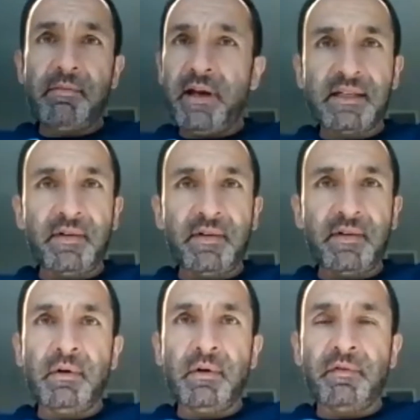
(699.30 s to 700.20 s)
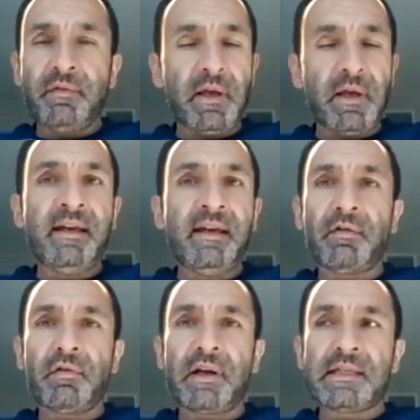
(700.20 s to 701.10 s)
as they deal with any
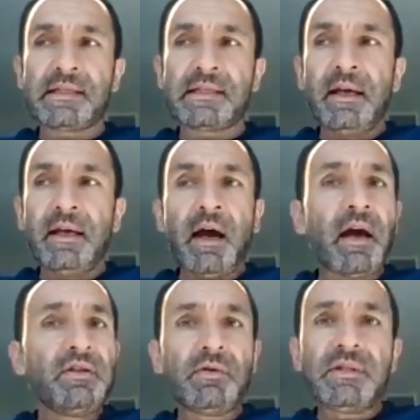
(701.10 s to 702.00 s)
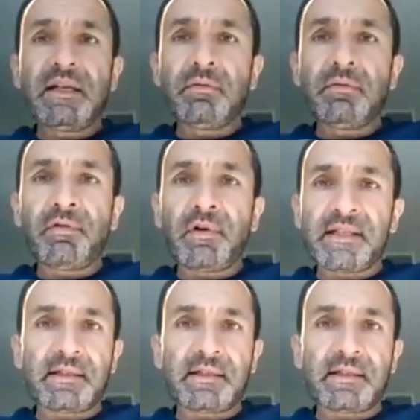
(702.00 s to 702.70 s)
other risk. How do you deal with risks?